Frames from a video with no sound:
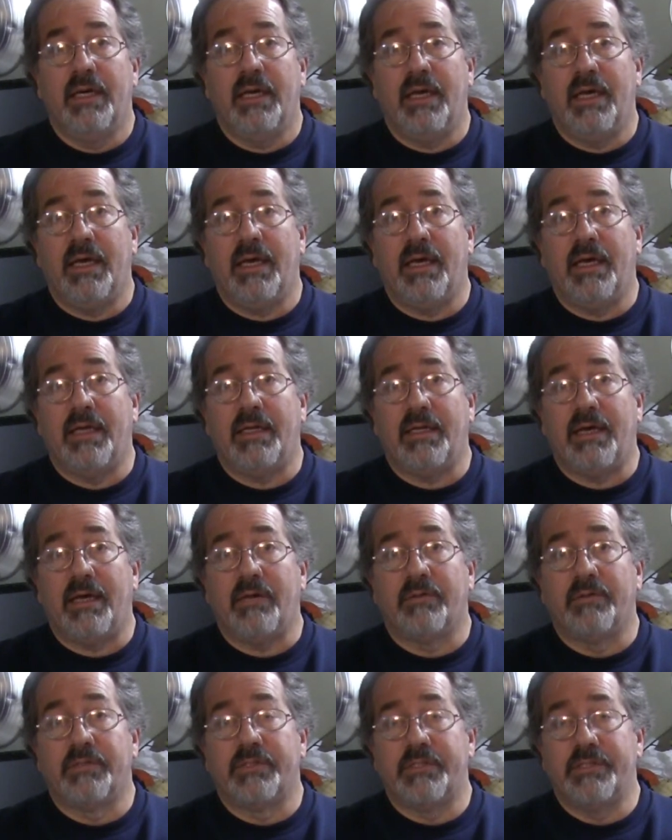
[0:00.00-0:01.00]
And I
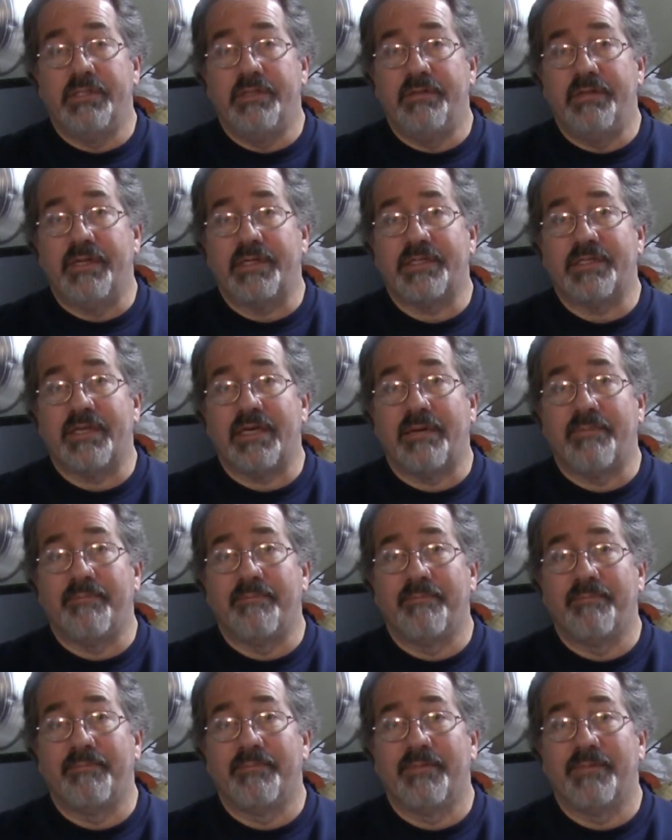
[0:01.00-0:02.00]
will see you next
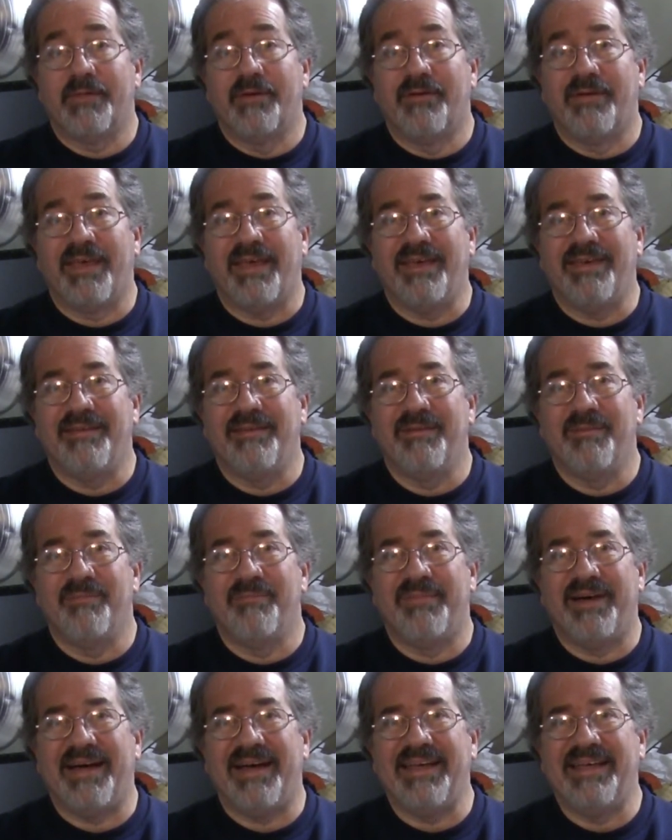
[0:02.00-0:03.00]
time. Okay?
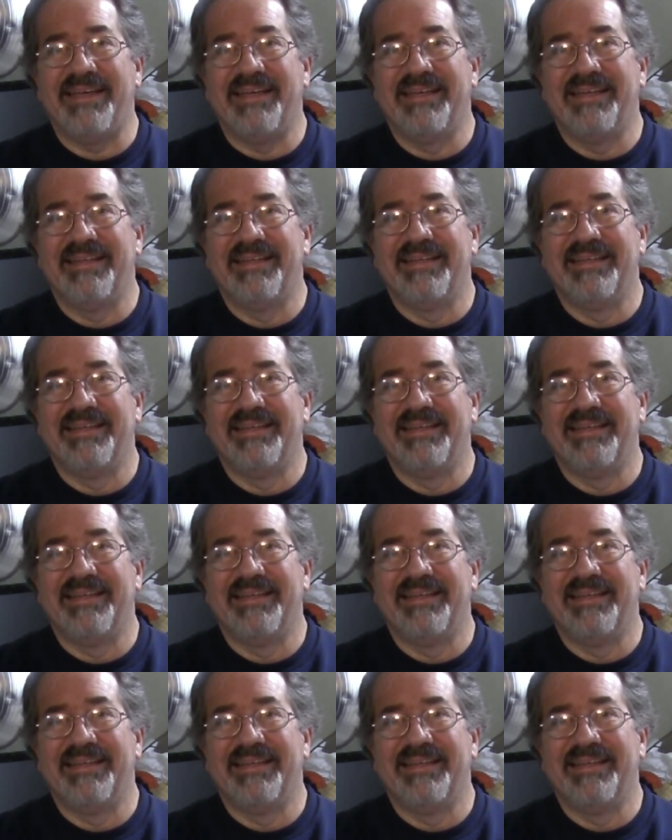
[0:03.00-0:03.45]
Bye.